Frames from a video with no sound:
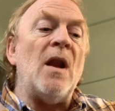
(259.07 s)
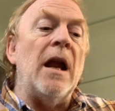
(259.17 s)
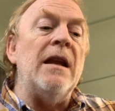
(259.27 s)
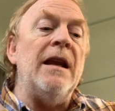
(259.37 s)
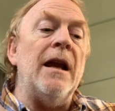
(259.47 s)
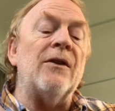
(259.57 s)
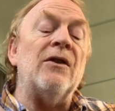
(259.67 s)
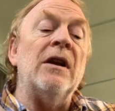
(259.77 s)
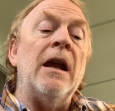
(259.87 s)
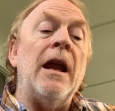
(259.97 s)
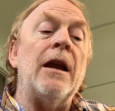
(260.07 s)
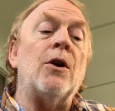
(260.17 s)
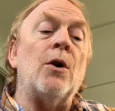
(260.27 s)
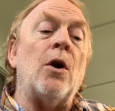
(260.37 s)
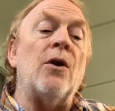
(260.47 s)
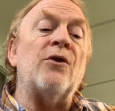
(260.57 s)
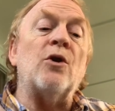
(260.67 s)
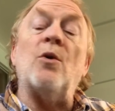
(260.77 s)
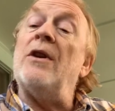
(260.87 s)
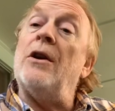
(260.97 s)
And yes, it could also
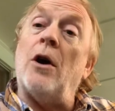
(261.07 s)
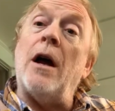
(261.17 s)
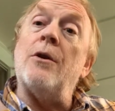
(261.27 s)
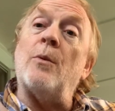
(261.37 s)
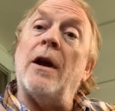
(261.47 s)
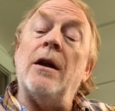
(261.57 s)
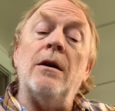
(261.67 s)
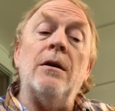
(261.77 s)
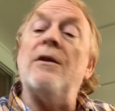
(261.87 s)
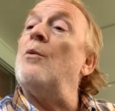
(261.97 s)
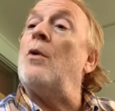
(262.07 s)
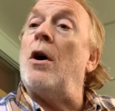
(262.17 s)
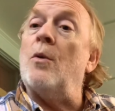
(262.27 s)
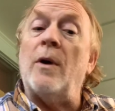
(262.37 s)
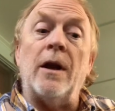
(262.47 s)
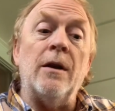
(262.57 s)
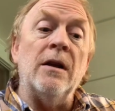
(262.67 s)
go the other way, the wrong way.